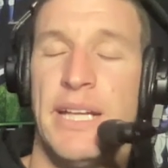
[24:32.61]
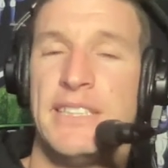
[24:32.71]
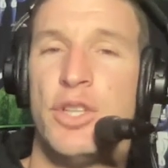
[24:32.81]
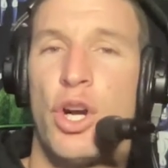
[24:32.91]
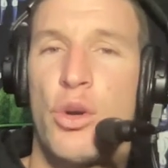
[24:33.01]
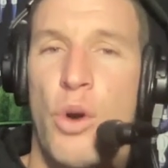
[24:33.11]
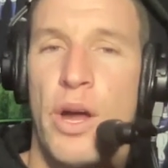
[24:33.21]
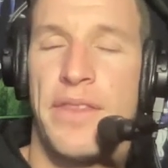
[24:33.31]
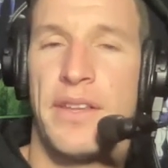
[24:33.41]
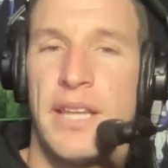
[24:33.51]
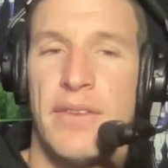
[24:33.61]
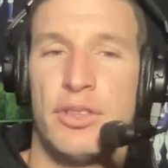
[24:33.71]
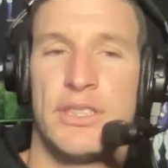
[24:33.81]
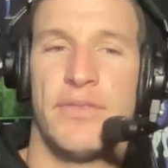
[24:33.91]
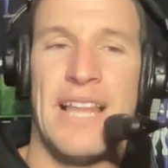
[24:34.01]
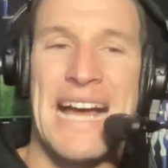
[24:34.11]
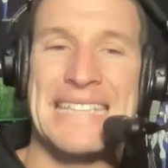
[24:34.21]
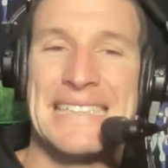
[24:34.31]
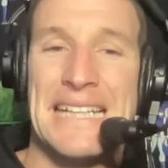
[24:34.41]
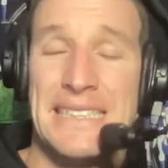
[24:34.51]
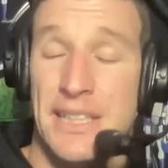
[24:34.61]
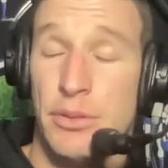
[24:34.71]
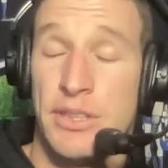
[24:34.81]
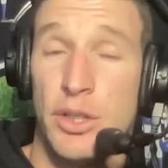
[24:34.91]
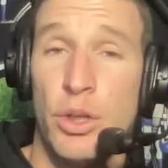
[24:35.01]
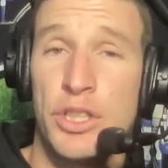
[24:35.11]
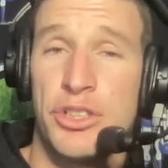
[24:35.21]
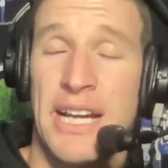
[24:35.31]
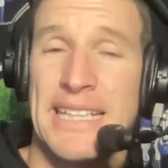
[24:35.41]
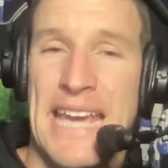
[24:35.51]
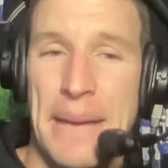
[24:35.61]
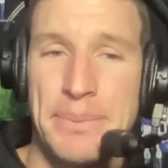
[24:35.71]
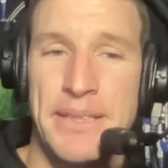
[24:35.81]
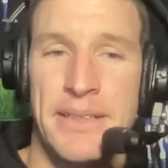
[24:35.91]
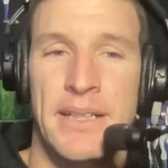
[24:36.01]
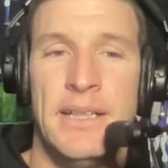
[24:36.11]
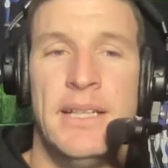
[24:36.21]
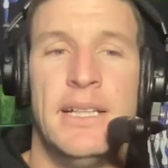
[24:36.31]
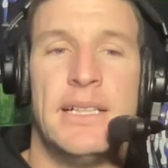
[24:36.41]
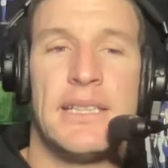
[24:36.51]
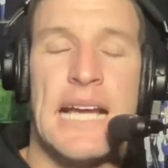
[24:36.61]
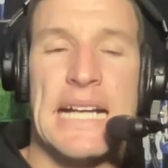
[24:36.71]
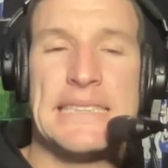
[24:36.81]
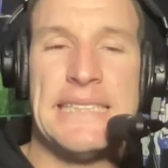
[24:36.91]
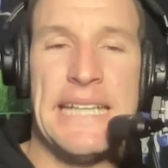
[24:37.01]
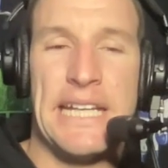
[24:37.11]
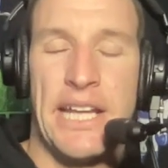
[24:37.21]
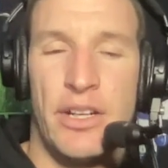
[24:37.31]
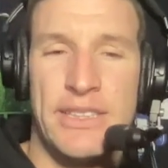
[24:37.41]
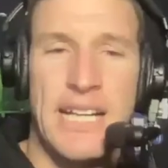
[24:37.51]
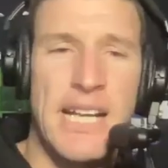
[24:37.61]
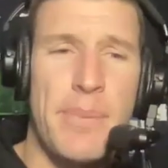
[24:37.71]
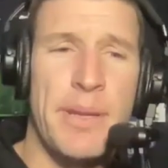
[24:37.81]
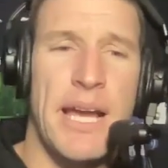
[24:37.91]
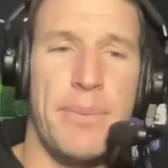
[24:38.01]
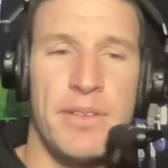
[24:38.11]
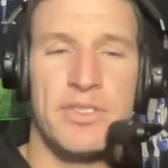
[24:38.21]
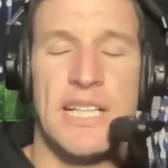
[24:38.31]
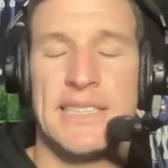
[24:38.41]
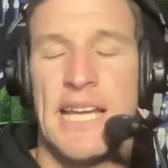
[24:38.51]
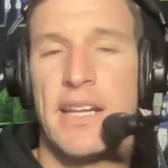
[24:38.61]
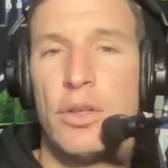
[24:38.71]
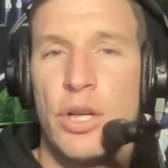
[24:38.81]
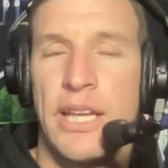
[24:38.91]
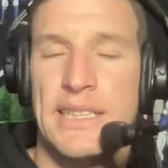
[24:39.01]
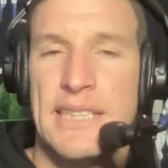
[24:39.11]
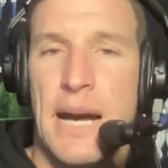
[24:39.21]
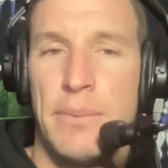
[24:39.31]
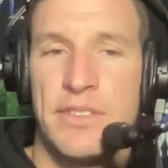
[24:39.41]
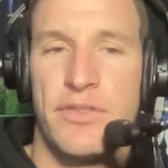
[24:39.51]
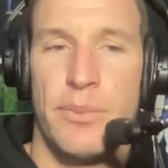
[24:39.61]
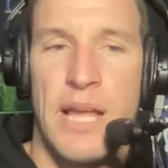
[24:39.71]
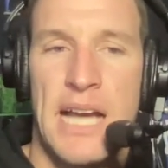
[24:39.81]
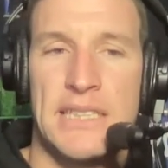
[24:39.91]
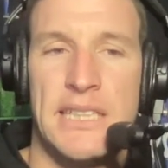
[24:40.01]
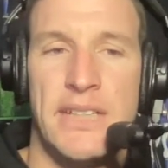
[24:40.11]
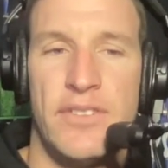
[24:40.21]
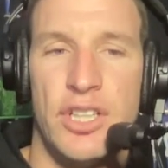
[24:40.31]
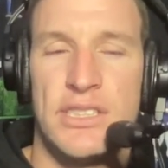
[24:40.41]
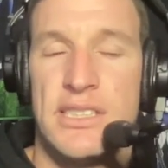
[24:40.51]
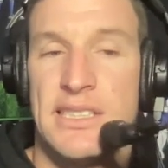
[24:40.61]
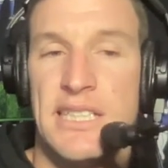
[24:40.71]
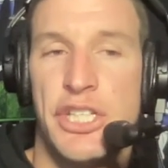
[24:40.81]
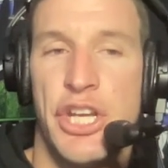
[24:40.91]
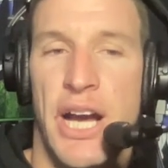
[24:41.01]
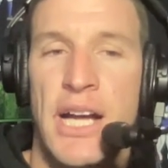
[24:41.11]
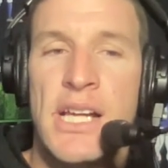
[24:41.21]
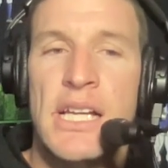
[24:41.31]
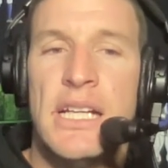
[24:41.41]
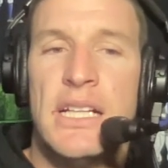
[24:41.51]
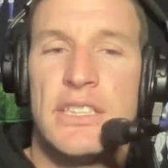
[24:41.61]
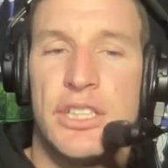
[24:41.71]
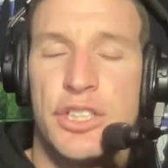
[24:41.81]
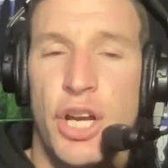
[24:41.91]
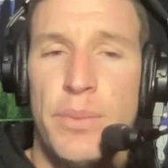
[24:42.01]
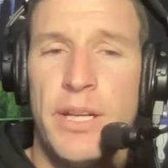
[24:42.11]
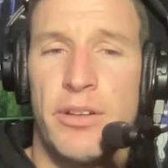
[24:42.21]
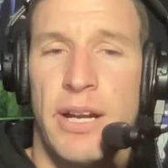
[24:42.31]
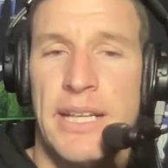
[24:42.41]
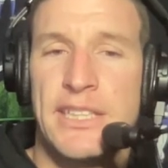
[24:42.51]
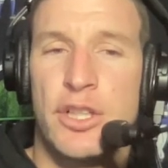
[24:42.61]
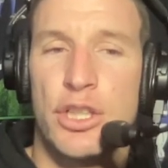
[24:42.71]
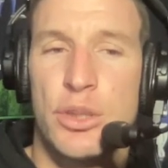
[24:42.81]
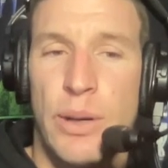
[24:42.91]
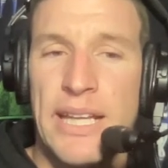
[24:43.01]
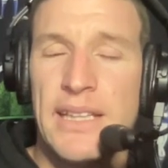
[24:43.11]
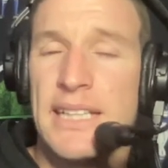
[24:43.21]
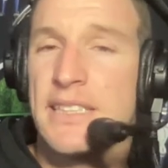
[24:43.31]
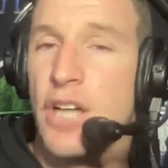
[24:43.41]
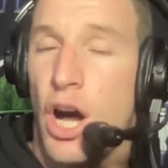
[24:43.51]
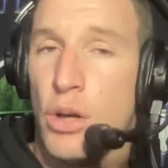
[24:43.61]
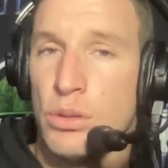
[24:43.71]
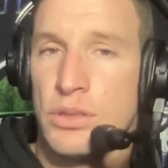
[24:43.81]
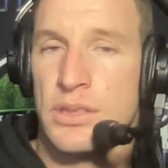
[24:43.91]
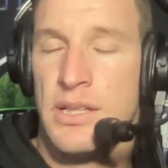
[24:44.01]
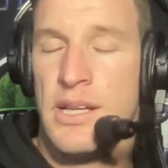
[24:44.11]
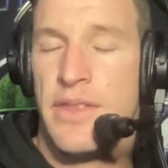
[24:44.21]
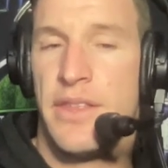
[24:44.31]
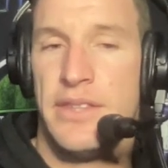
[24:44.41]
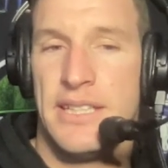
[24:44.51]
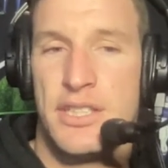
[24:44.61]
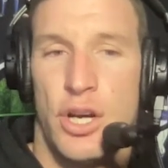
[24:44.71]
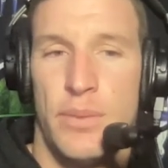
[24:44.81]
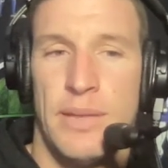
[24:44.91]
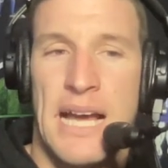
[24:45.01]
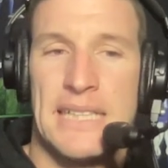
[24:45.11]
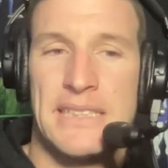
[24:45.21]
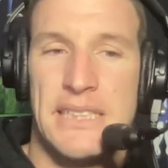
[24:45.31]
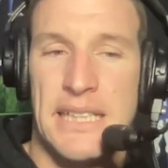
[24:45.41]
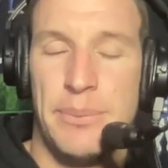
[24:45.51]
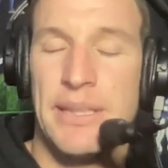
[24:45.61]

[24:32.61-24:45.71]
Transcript: He's not quite at the levels of last season. He was the All-Australian captain last year. And I dug up a couple of stats. I had a look at his numbers from last year versus this year. So Toby Greene, he's got 20 less goals than this time last year.